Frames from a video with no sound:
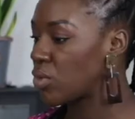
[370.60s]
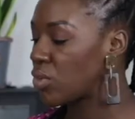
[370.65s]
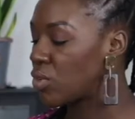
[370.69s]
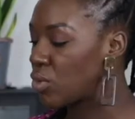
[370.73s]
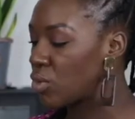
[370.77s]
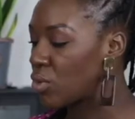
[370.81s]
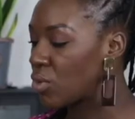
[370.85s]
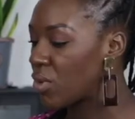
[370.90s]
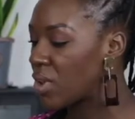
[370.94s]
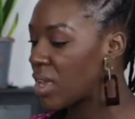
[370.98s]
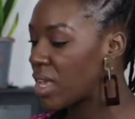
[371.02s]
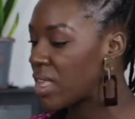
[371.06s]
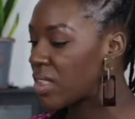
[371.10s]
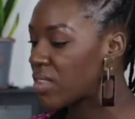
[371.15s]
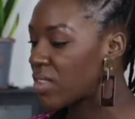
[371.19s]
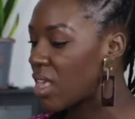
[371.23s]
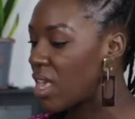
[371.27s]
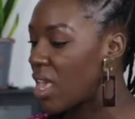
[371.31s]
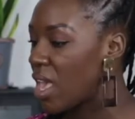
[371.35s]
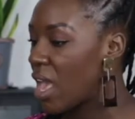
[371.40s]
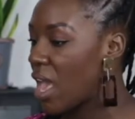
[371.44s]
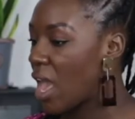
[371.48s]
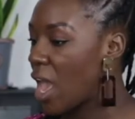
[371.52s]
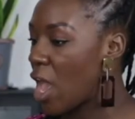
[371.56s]
stories.
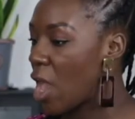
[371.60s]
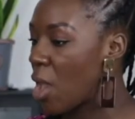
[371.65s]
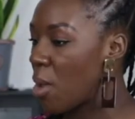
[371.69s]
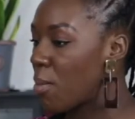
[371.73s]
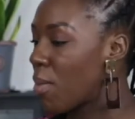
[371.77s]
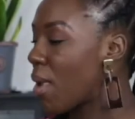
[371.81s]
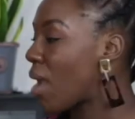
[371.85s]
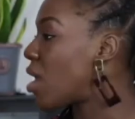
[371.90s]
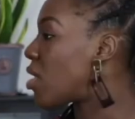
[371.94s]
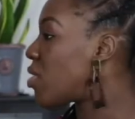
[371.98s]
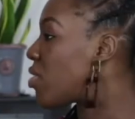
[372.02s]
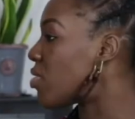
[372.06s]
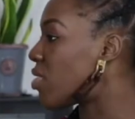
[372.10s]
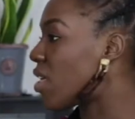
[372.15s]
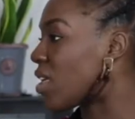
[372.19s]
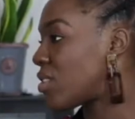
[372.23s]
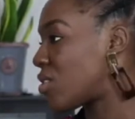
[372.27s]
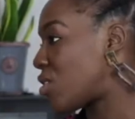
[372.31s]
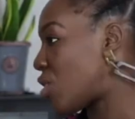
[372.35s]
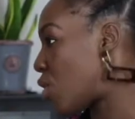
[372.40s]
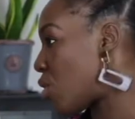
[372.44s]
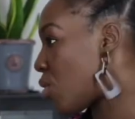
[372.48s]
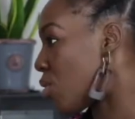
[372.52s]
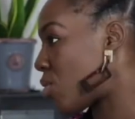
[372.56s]
But
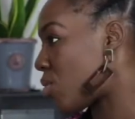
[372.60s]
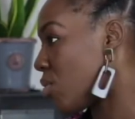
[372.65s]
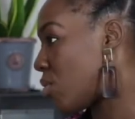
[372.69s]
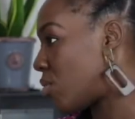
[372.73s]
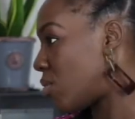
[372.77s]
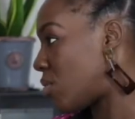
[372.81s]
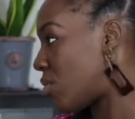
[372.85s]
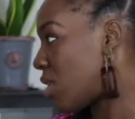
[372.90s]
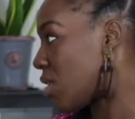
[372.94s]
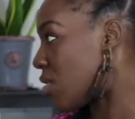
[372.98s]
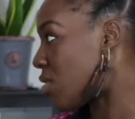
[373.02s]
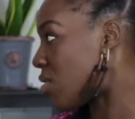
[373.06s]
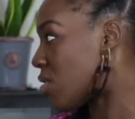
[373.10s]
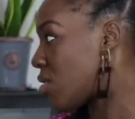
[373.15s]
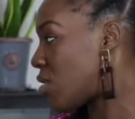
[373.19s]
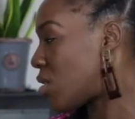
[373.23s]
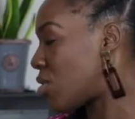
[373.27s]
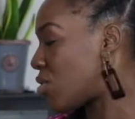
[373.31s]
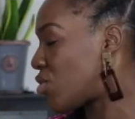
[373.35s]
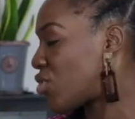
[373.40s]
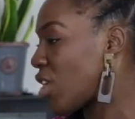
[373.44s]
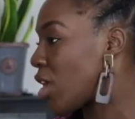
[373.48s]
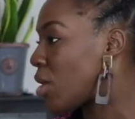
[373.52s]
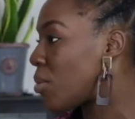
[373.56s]
there's
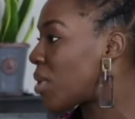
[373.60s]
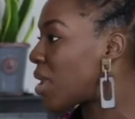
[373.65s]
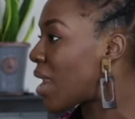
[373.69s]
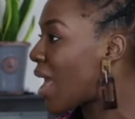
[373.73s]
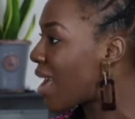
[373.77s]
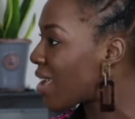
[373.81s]
no shame in